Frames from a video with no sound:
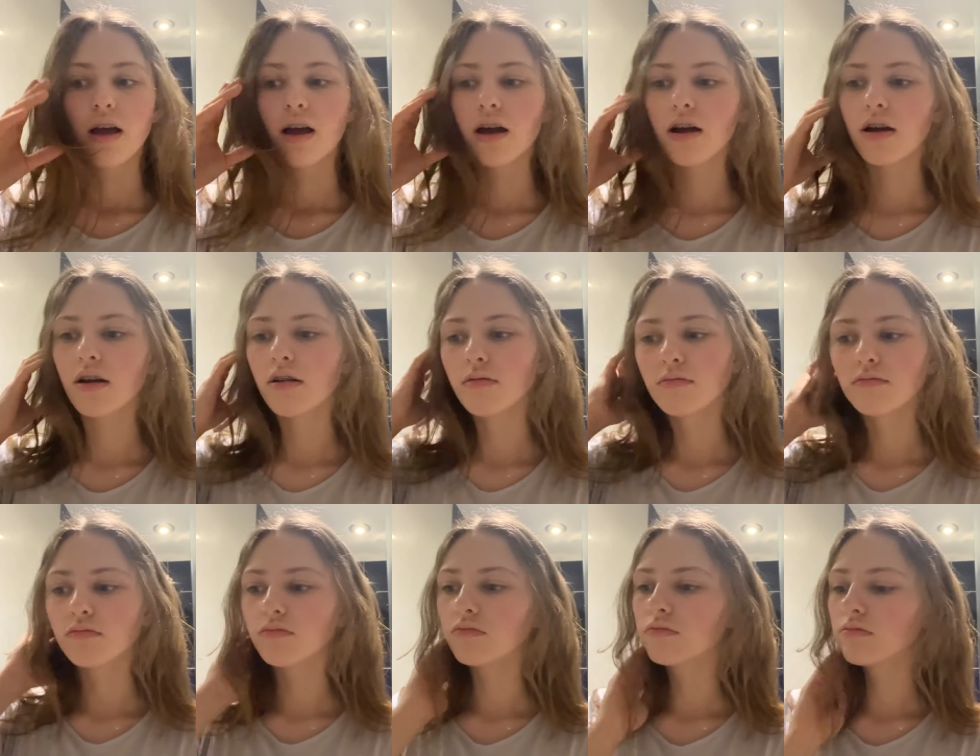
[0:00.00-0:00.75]

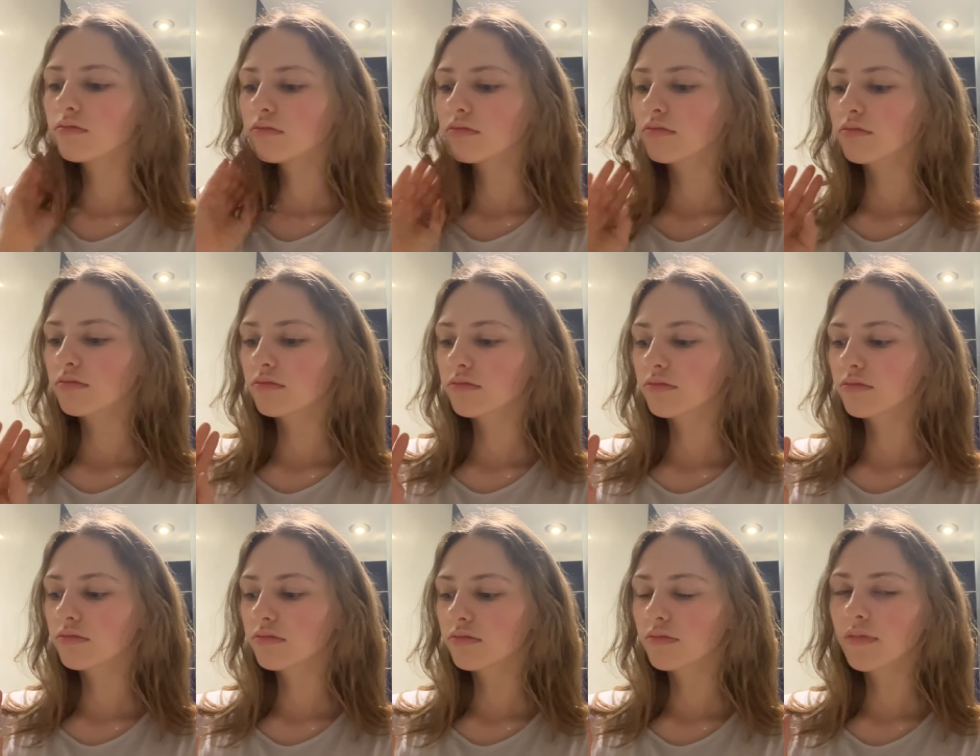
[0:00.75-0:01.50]
Um,
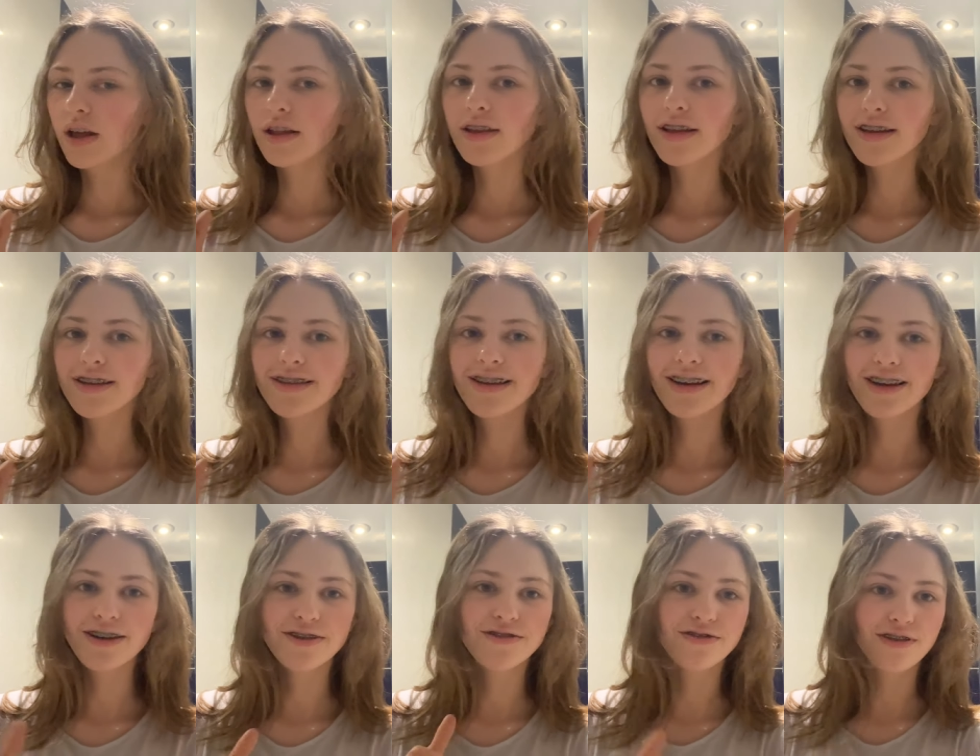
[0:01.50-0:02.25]
and there's
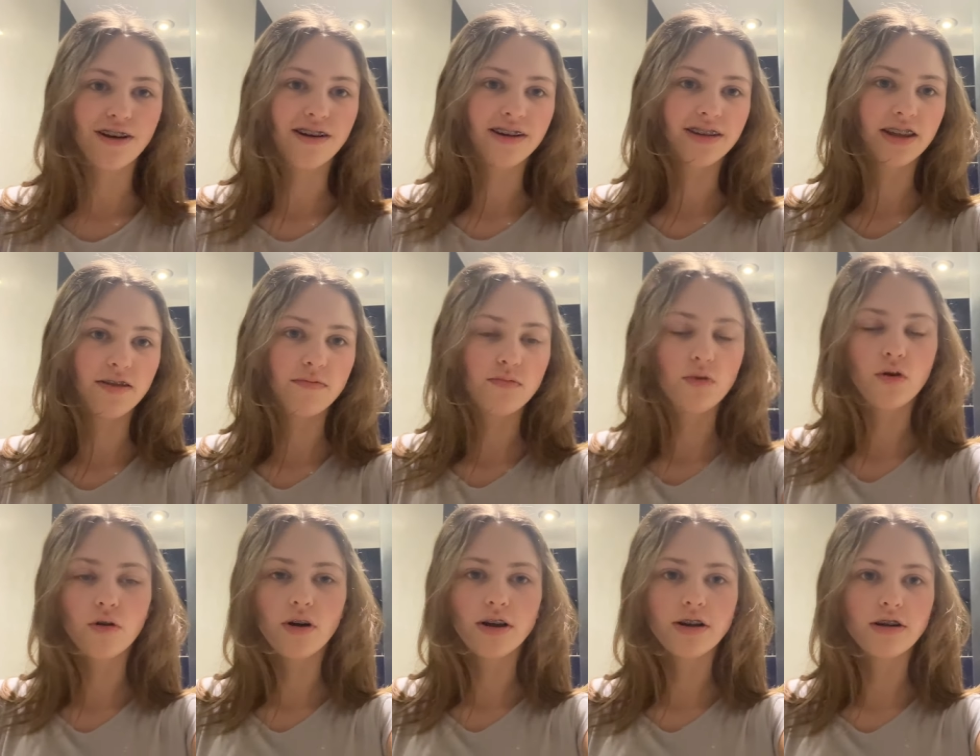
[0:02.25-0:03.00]
like a truck they
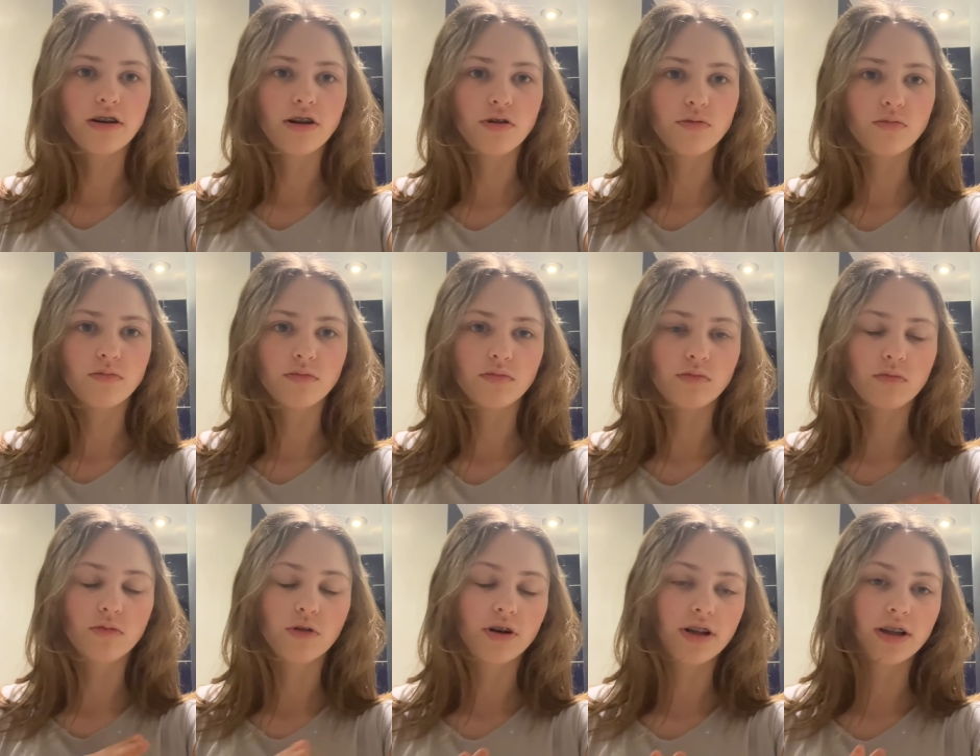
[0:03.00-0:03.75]
brought, I don't know
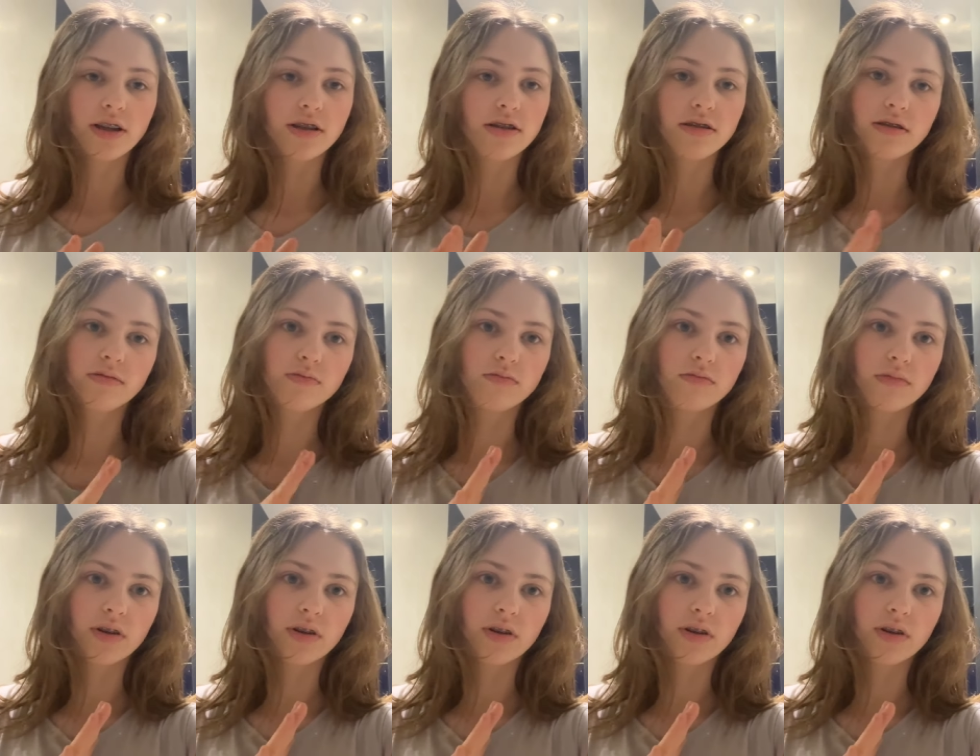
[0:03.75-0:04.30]
what it is,